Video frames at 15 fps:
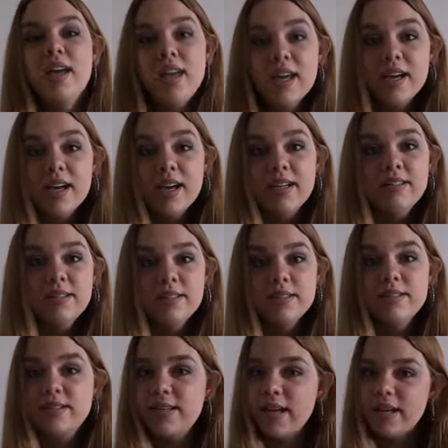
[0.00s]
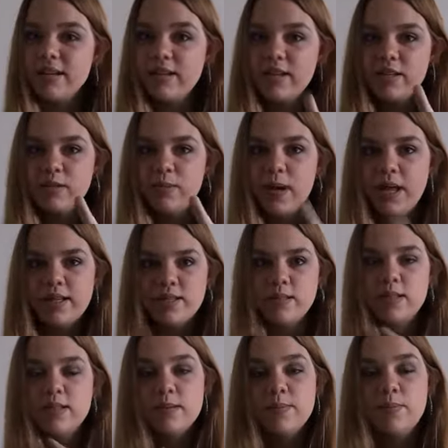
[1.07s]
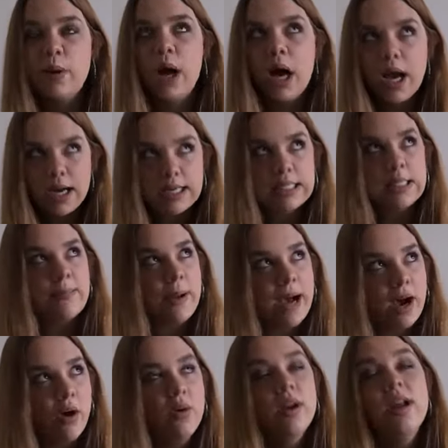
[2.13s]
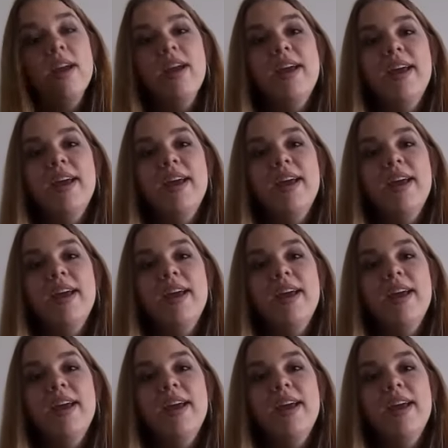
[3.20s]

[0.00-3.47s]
And second thing you're probably surprised about